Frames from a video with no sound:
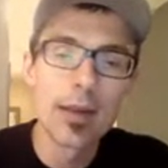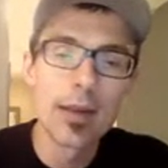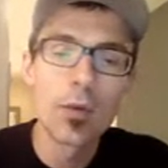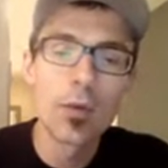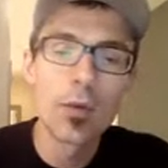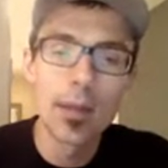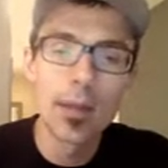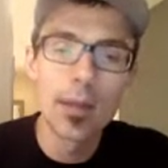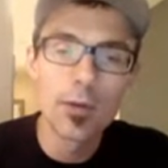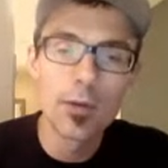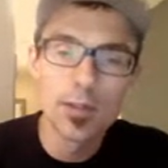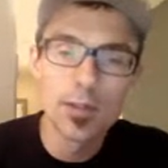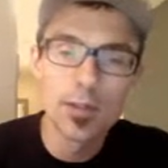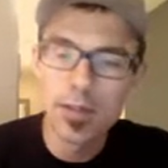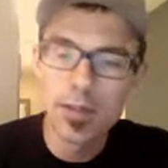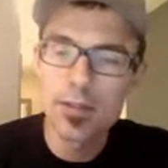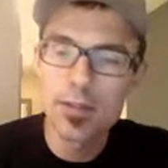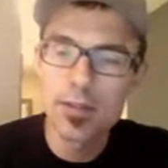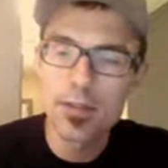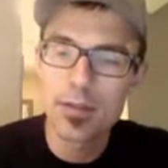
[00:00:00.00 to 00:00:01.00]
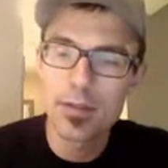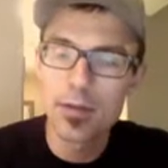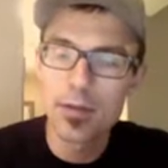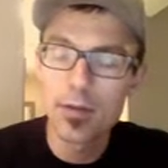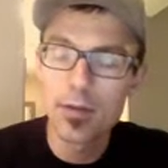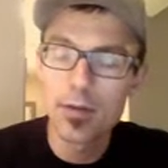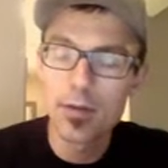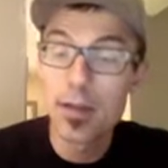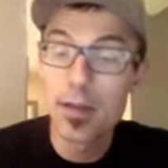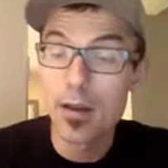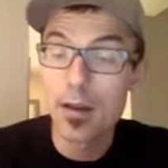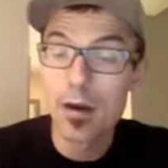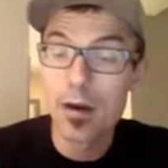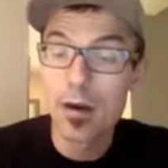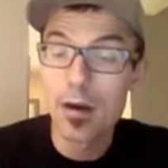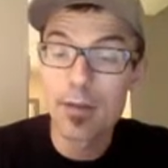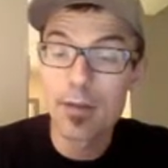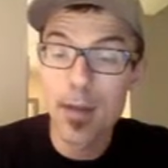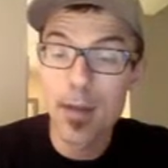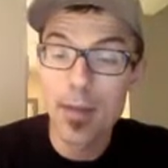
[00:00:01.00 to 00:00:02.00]
when they were just discovering the art
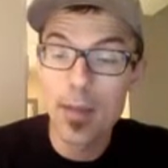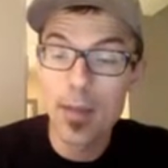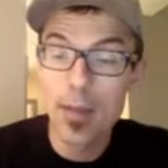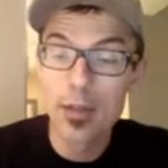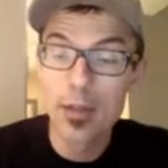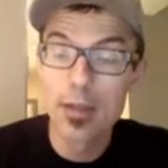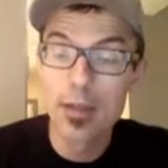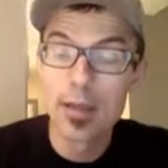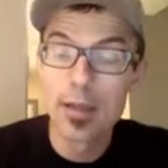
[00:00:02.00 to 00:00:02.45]
of animation,